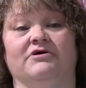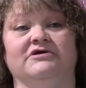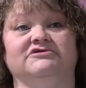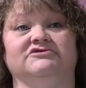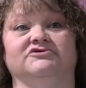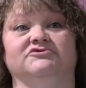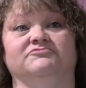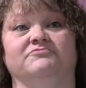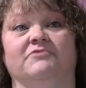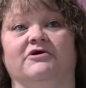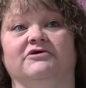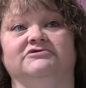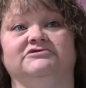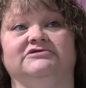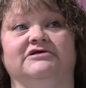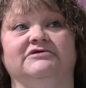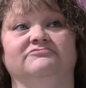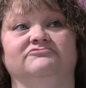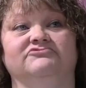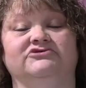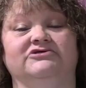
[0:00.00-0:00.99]
prestonsburg
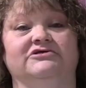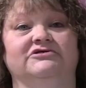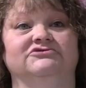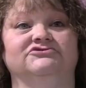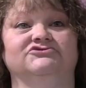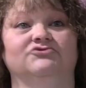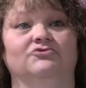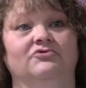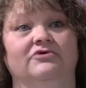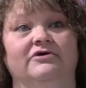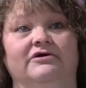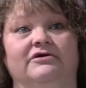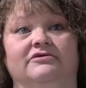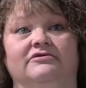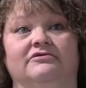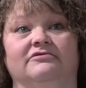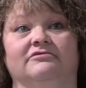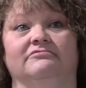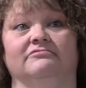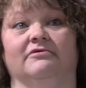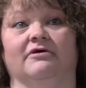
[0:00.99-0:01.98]
seems to enjoy
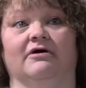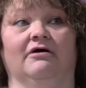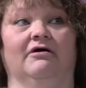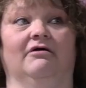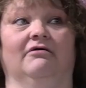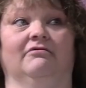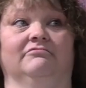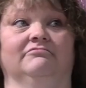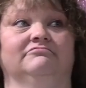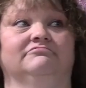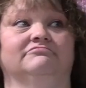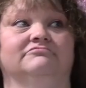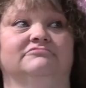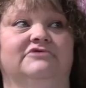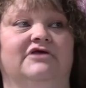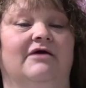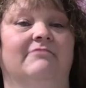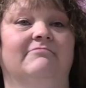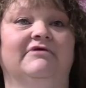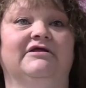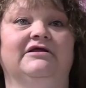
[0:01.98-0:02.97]
um,
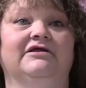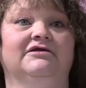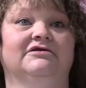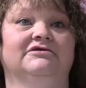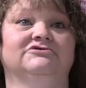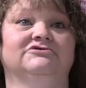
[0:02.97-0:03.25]
coming in